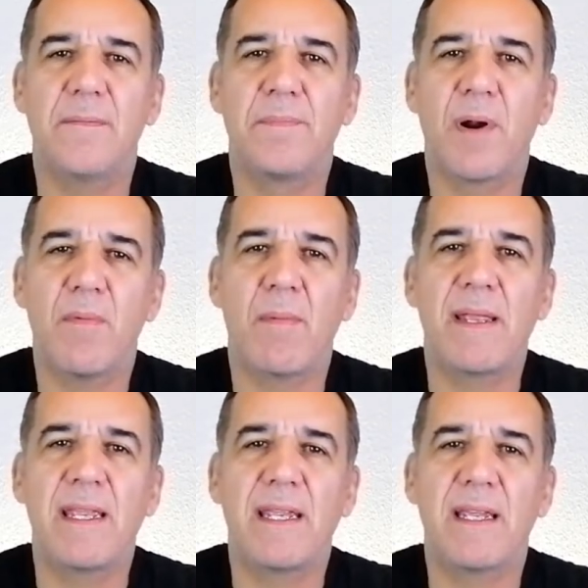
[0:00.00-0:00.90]

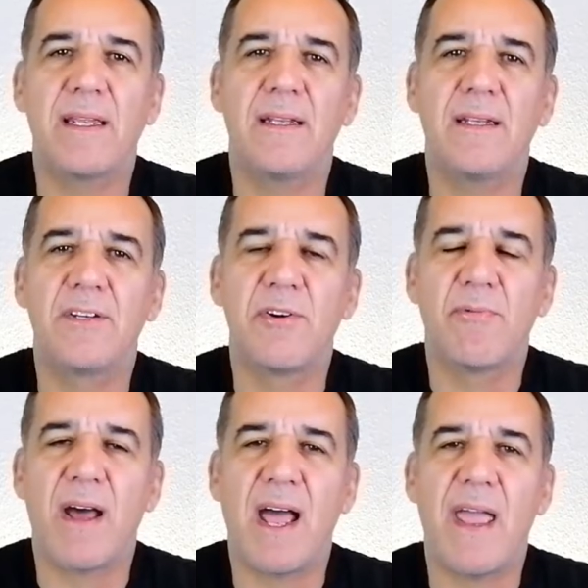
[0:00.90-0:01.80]
probably
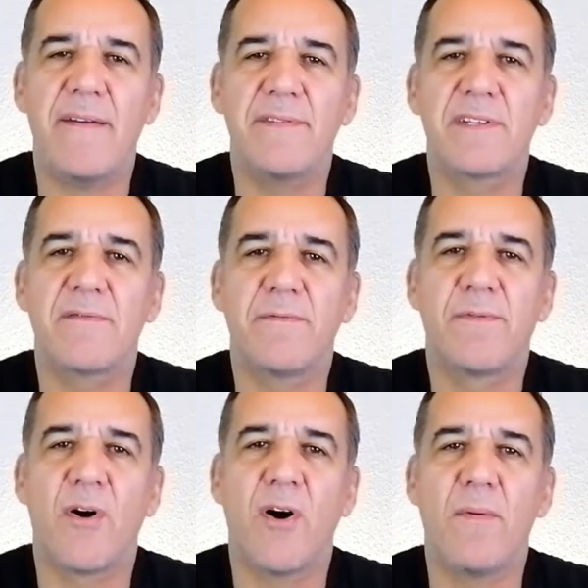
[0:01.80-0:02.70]
derives
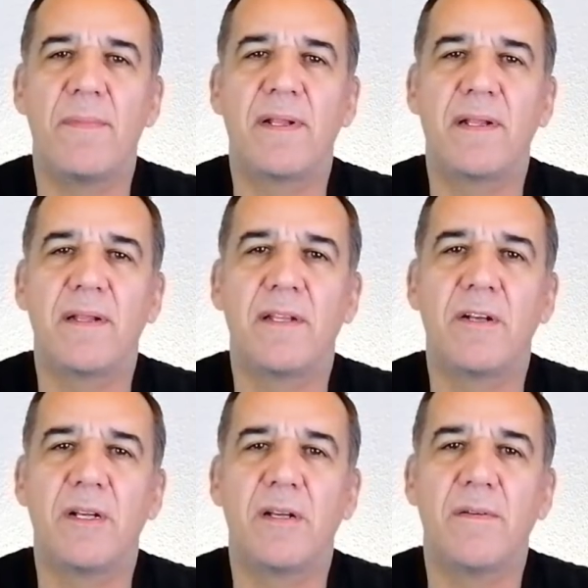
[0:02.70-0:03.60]
from
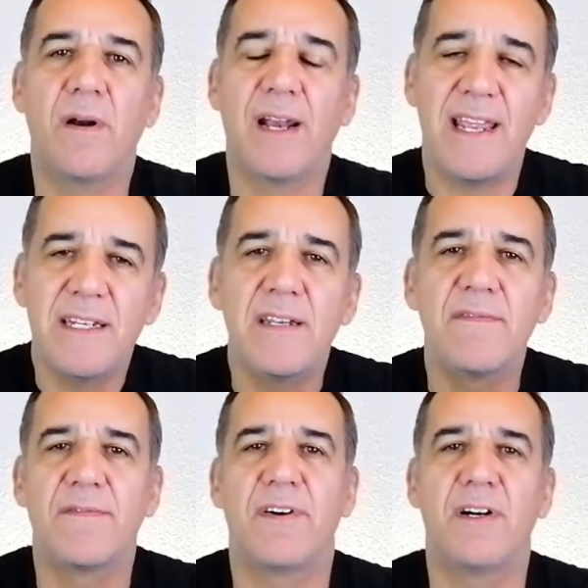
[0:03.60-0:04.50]
the
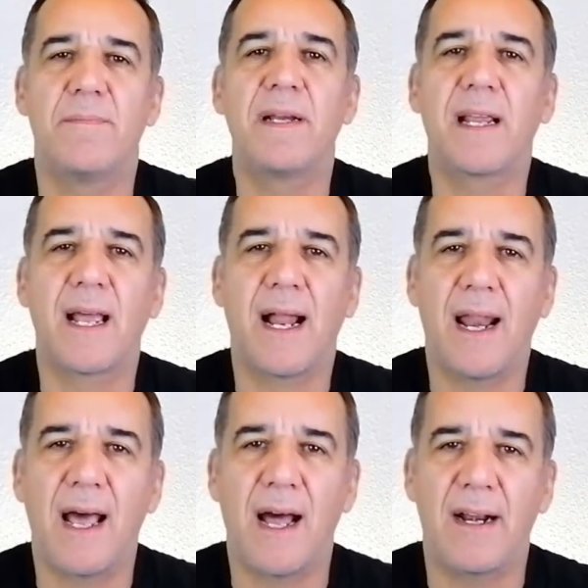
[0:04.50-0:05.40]
Latin verb
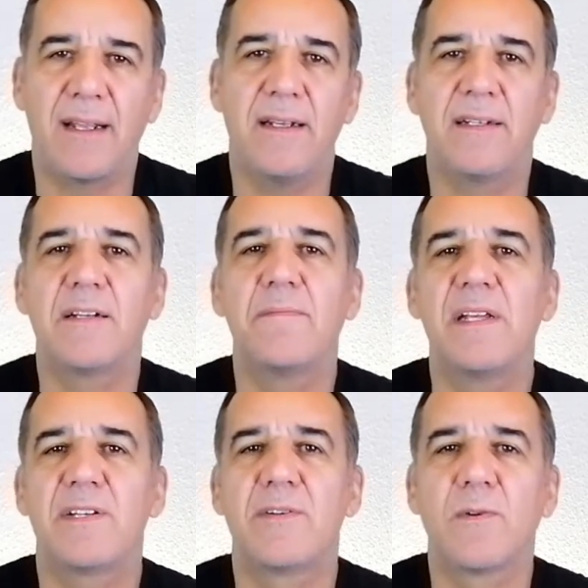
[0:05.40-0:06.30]
calare, that
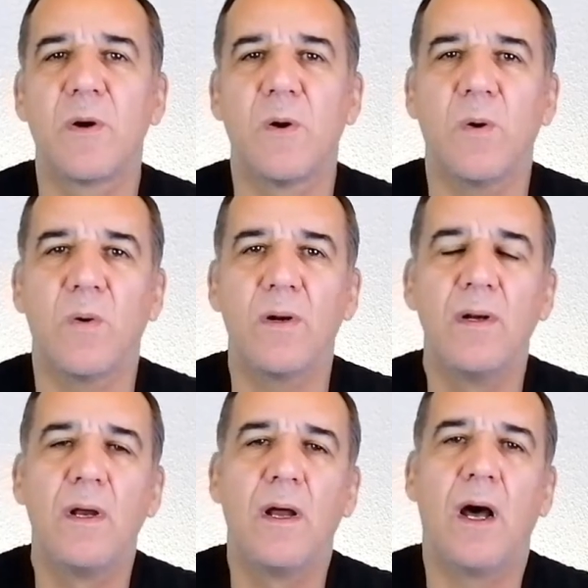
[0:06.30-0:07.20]
means to call,
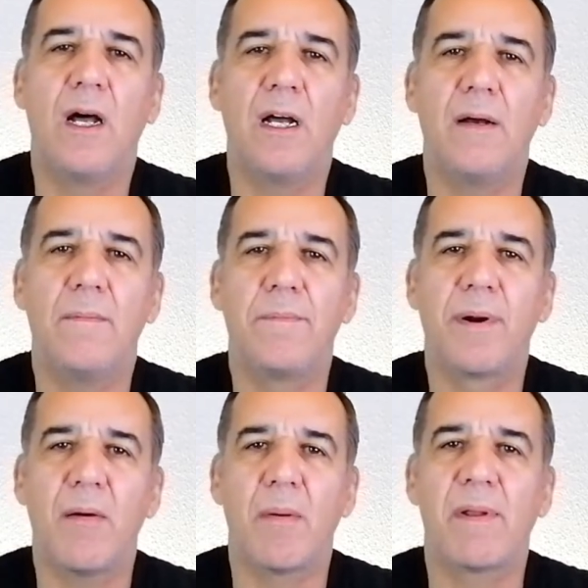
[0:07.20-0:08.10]

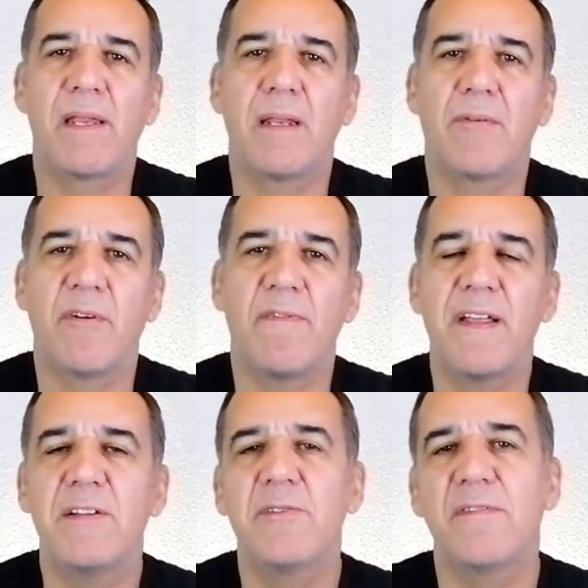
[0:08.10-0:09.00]
probably
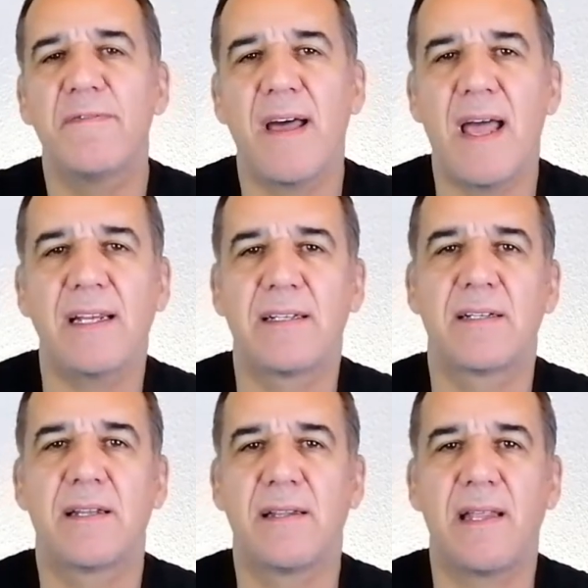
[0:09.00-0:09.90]
referring to the fact
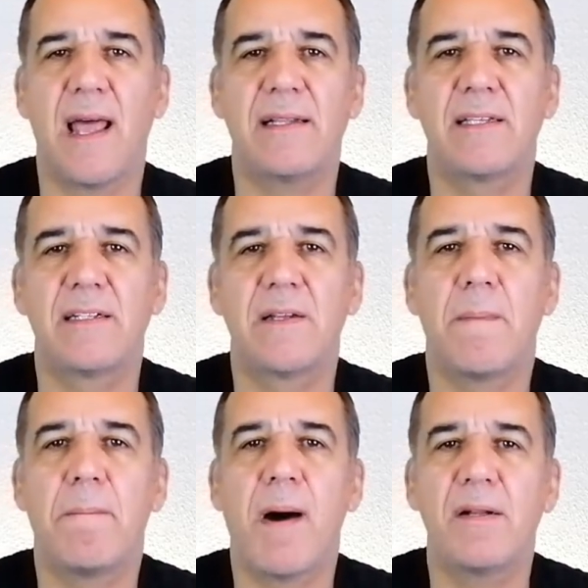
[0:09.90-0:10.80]
that
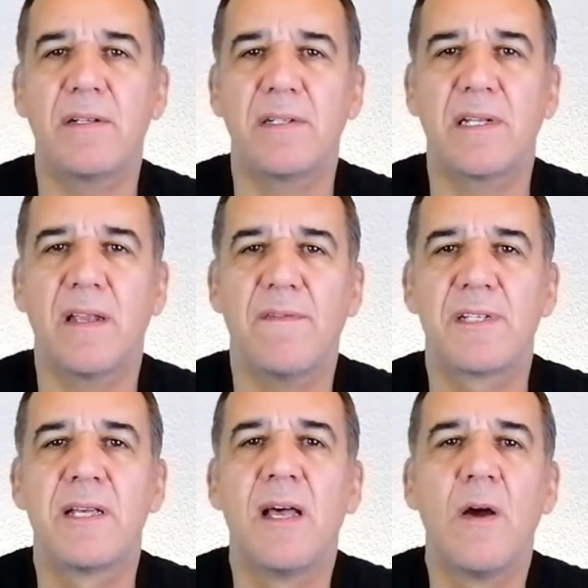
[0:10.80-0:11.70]
the
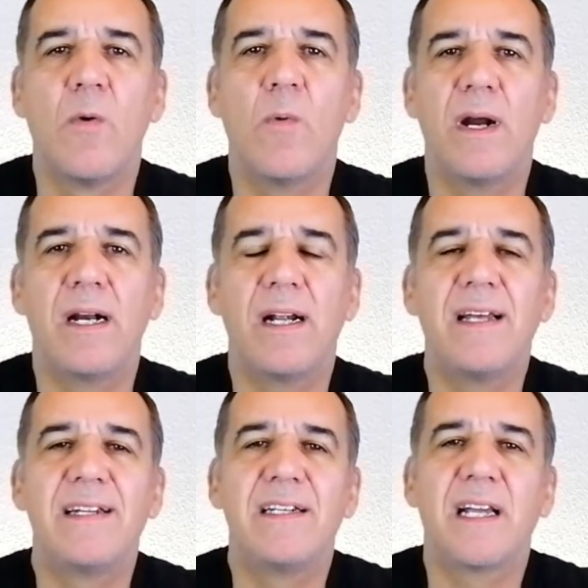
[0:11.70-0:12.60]
pontiffs
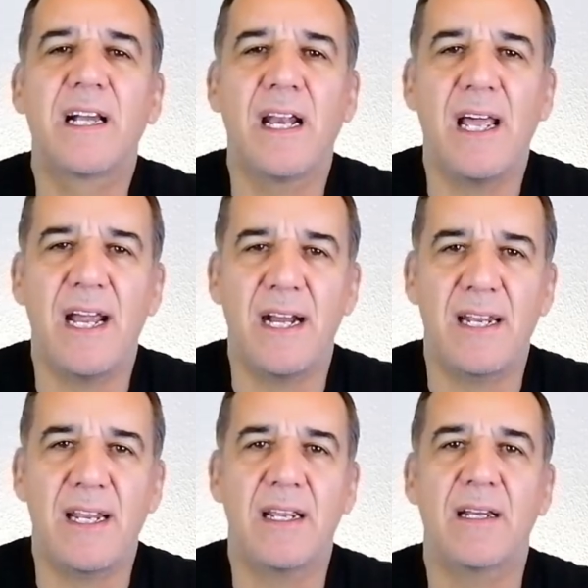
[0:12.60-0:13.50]
were
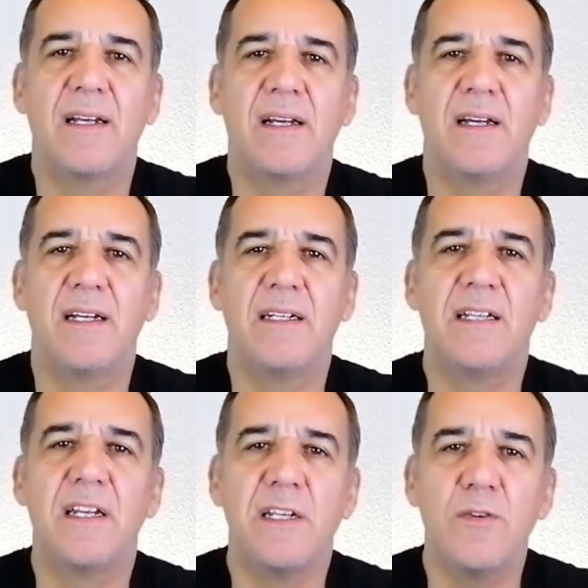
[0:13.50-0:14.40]
declaring
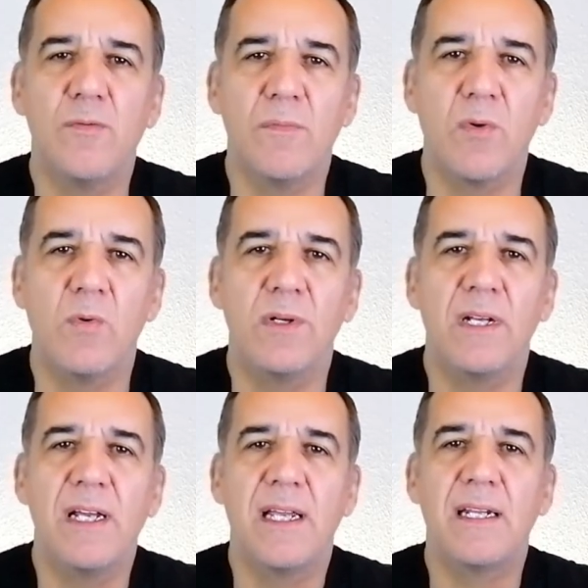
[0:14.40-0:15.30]
the new
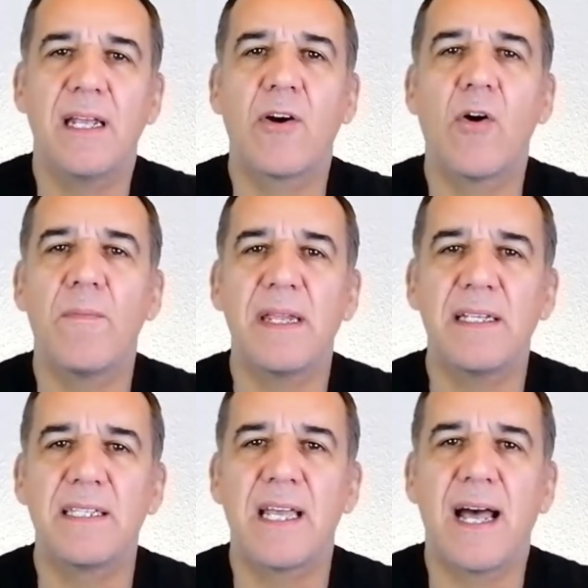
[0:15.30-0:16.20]
moon in the
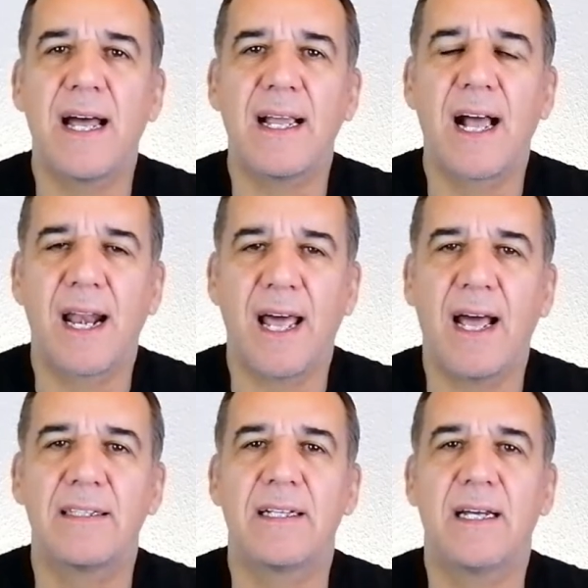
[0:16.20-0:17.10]
comitia
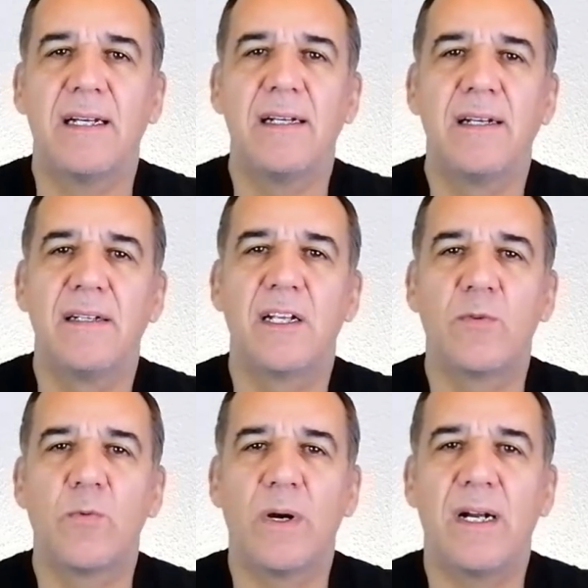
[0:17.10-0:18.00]
calata,
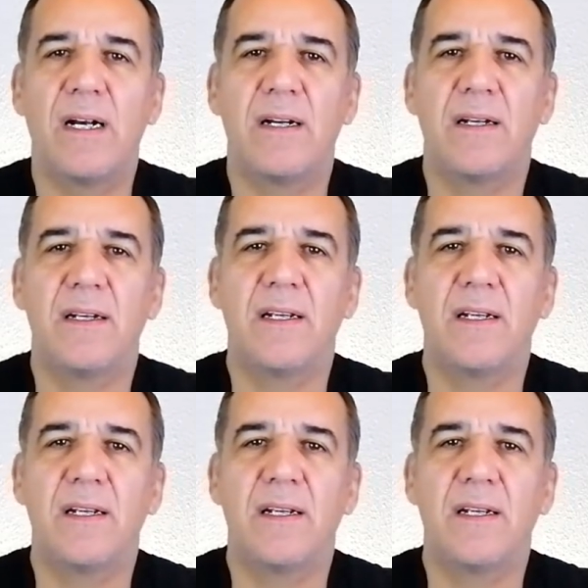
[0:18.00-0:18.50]
that were